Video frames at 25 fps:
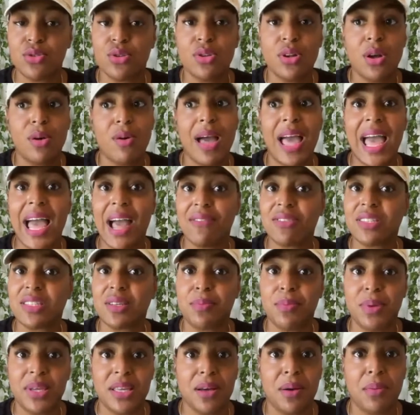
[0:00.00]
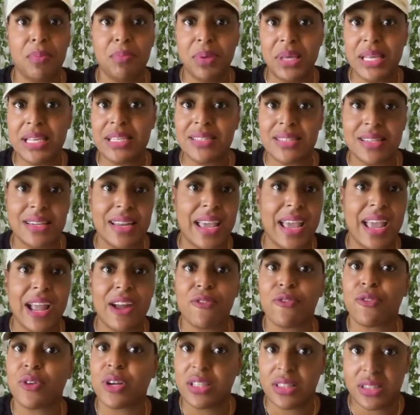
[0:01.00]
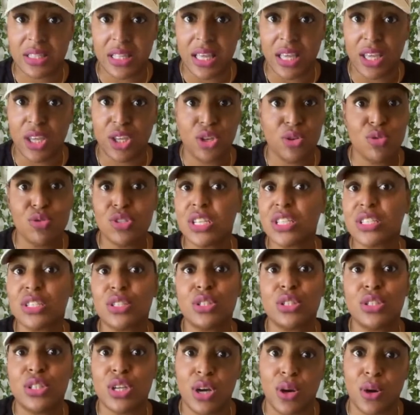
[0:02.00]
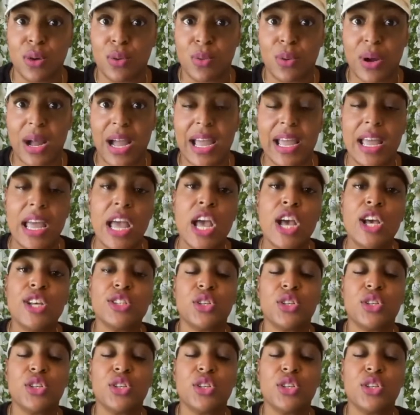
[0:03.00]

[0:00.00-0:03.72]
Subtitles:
You don't have to be a beast in everything. You just don't, right?